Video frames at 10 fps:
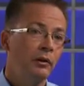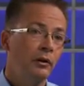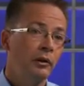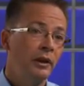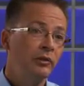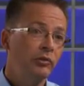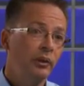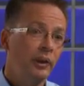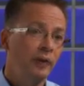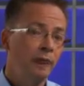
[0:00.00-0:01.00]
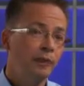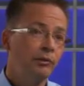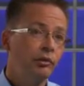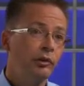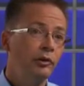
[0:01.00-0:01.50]
Now on the next slide, I
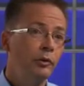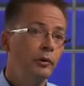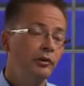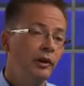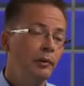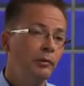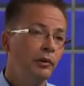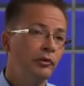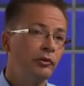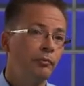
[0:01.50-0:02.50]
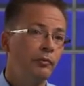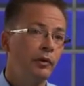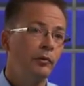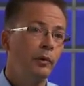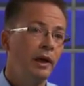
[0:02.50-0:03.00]
can show you two examples
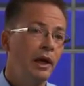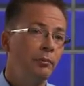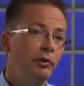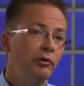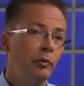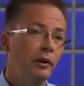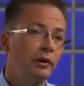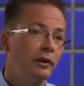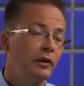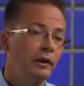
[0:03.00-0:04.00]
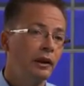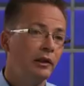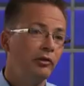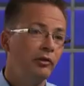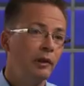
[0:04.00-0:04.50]
of what happens when
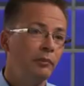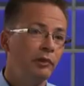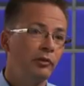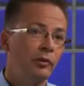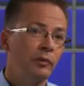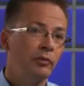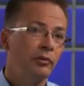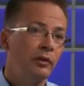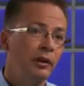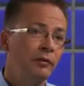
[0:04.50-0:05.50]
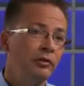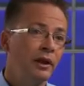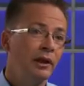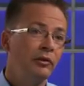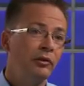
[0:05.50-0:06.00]
glycocalyx is damaged. So on the left
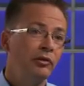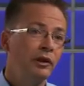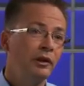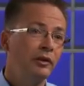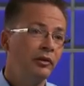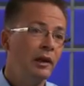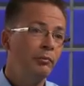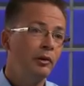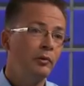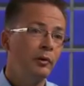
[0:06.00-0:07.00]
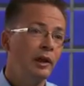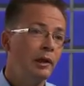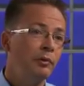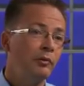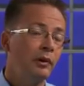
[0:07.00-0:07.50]
side, you see an example of what
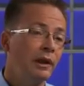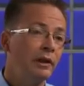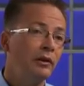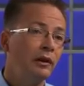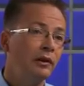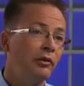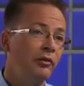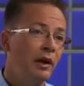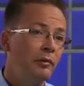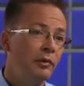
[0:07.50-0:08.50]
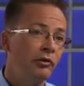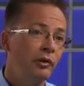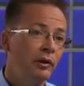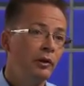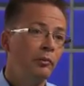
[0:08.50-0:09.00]
happens when glycocalyx is damaged
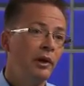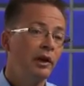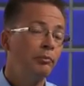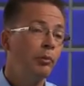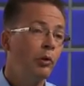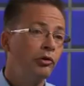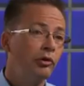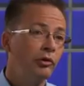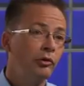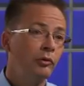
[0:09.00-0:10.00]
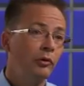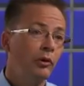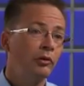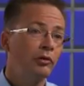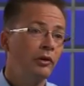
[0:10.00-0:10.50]
by exposure
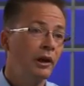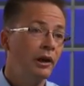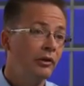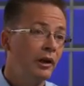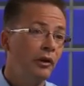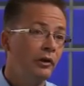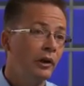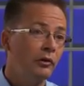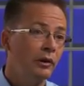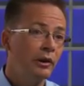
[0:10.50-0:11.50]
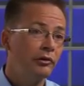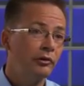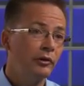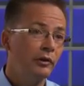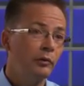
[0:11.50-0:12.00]
to oxidized LDL
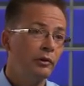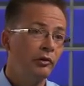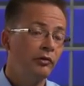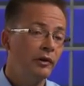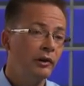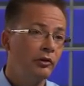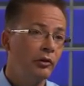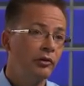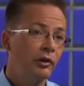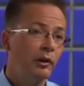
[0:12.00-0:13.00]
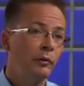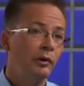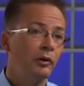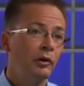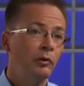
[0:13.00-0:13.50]
cholesterol, which is very toxic and
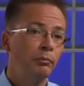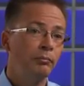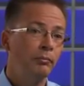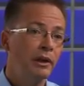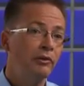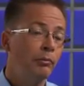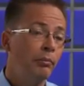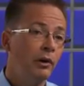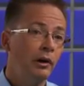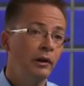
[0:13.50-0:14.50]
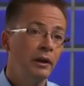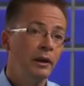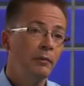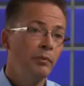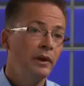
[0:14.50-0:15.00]
we know plays a part
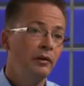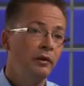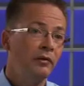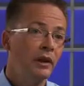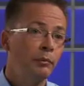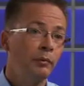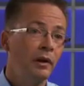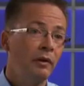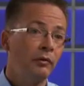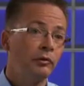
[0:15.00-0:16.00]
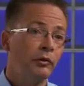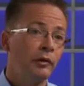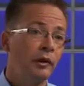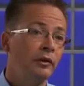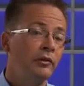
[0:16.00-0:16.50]
in the development of
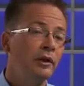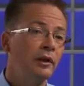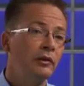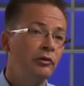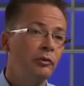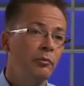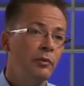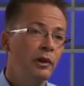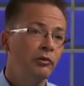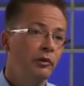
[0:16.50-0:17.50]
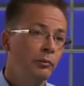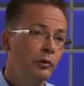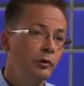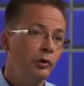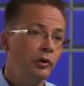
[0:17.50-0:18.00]
atherosclerotic disease. So the
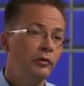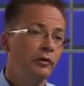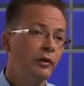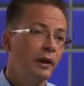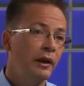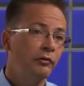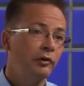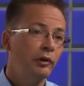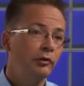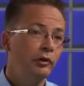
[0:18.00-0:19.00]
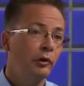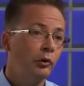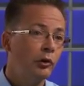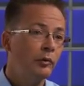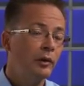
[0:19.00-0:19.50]
blue curve on the left shows you the
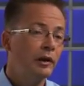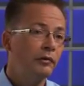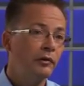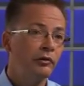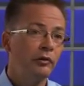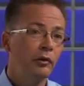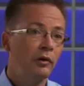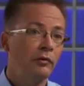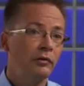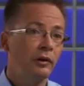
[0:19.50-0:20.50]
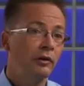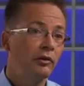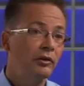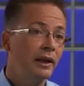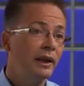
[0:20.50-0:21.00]
normal levels of uh,
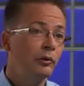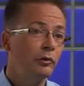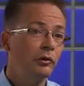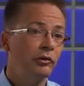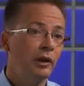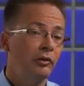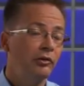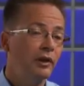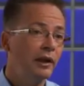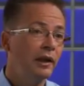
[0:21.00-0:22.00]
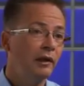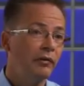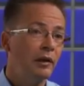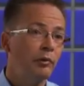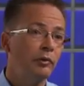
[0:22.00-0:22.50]
sticking leukocytes, sticking
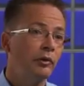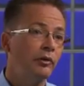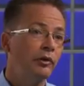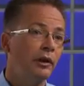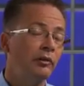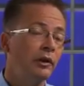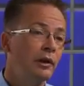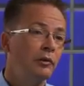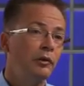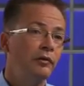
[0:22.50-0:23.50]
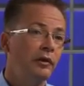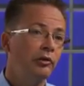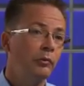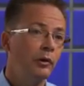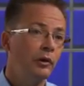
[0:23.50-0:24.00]
inflammatory cells to the
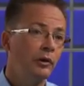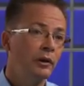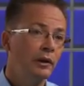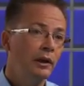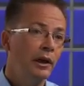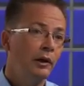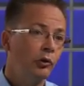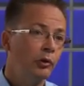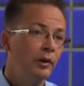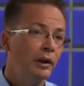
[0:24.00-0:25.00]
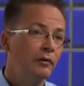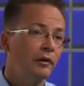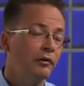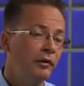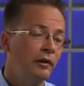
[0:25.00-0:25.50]
vessel wall. And the normal
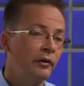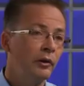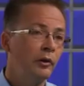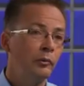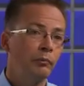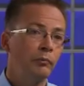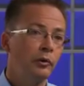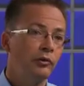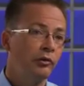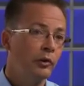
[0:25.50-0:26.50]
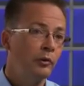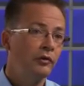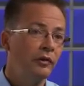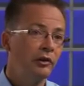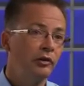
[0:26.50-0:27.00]
level is very low because there's no
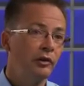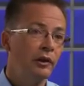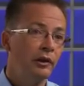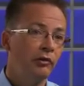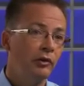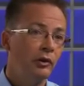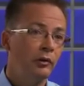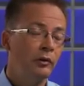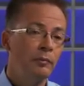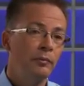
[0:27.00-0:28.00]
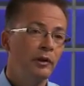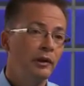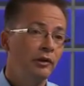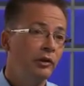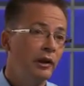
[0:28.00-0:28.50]
infection and there's no
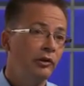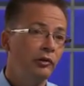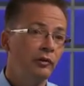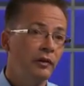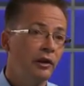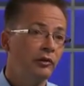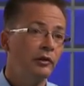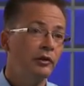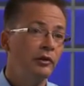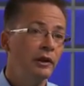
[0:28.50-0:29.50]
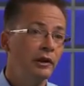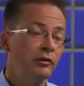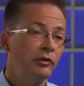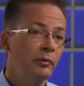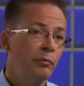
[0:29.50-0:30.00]
initiation of vascular
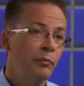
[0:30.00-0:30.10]
disease.